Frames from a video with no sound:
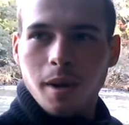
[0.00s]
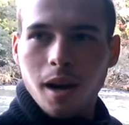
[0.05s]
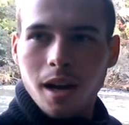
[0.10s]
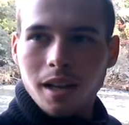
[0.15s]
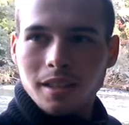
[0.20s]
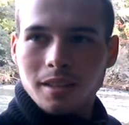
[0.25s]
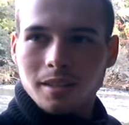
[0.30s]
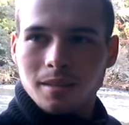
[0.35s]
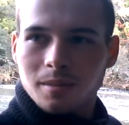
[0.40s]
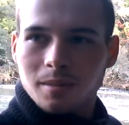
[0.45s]

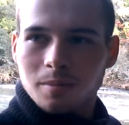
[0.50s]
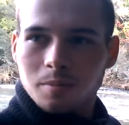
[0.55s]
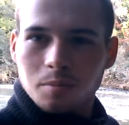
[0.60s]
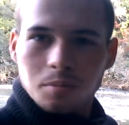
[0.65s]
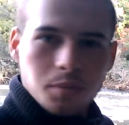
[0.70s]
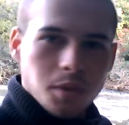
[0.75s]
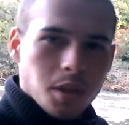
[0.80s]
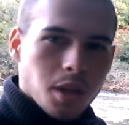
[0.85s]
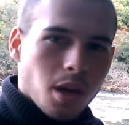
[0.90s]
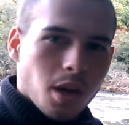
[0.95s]
but
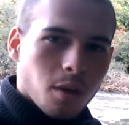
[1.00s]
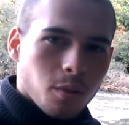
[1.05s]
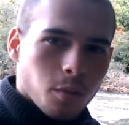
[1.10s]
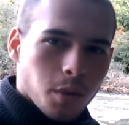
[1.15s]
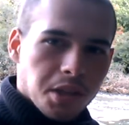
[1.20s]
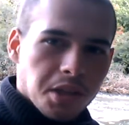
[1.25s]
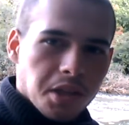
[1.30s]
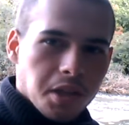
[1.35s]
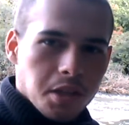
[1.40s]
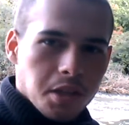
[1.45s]
you
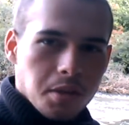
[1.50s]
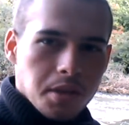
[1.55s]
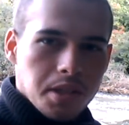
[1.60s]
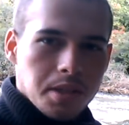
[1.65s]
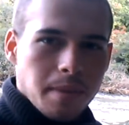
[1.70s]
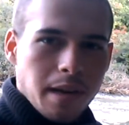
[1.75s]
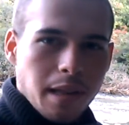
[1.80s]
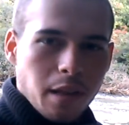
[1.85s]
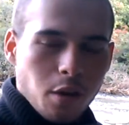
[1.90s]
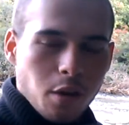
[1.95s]
know, what are you going to do?
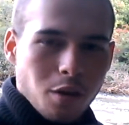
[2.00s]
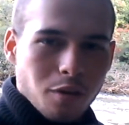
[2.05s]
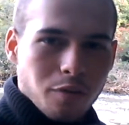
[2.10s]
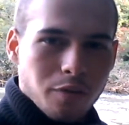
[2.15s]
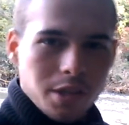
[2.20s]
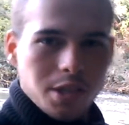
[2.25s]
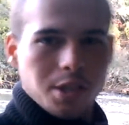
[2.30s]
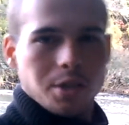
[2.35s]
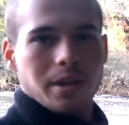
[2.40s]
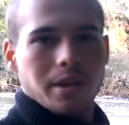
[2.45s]
It's my
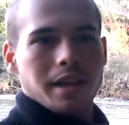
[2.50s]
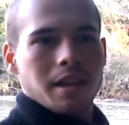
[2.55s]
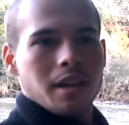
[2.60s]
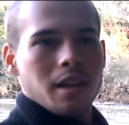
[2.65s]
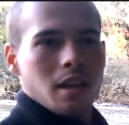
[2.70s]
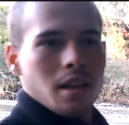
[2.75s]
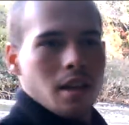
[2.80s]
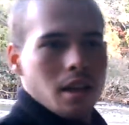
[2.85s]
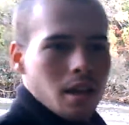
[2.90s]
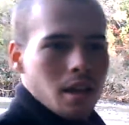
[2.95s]
local fishery.
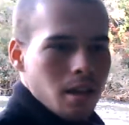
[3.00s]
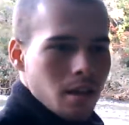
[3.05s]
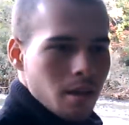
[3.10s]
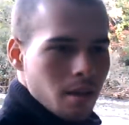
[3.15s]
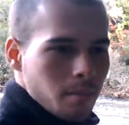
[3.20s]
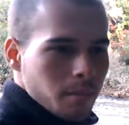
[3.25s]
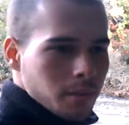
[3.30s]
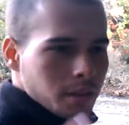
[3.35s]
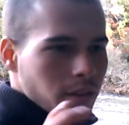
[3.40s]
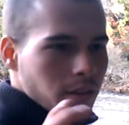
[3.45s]

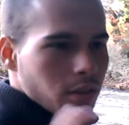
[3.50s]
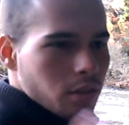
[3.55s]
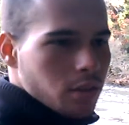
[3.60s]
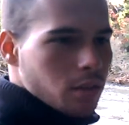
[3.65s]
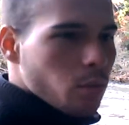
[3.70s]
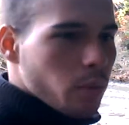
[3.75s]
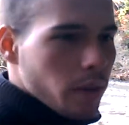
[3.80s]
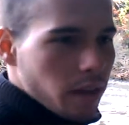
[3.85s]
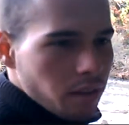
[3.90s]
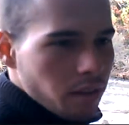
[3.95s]
But
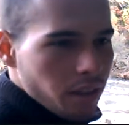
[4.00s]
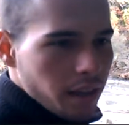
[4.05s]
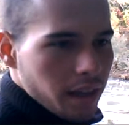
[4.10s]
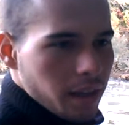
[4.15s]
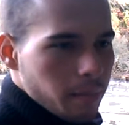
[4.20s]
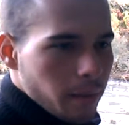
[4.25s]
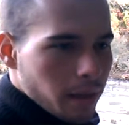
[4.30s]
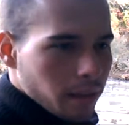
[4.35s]
the weird